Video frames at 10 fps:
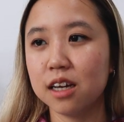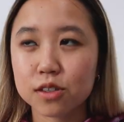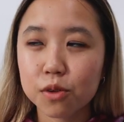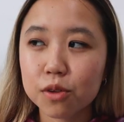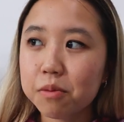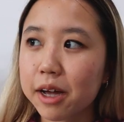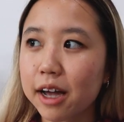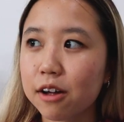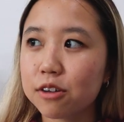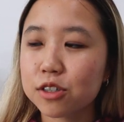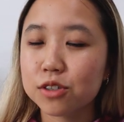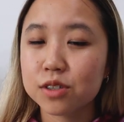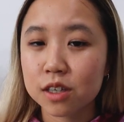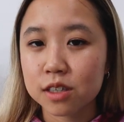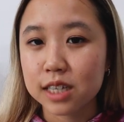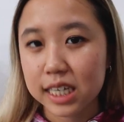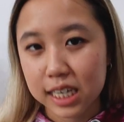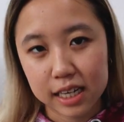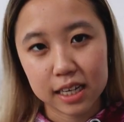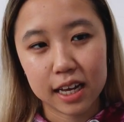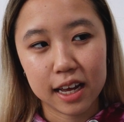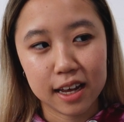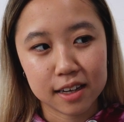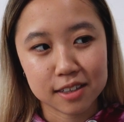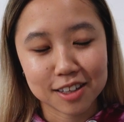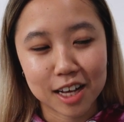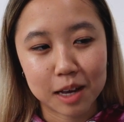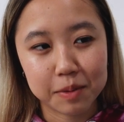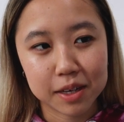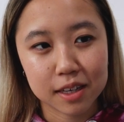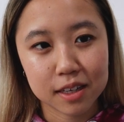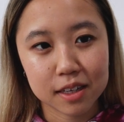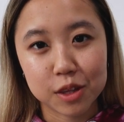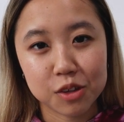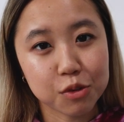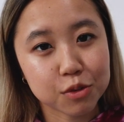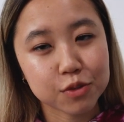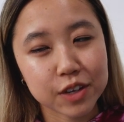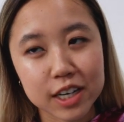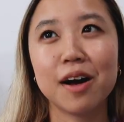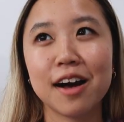It's all about using technique and climbing with your feet.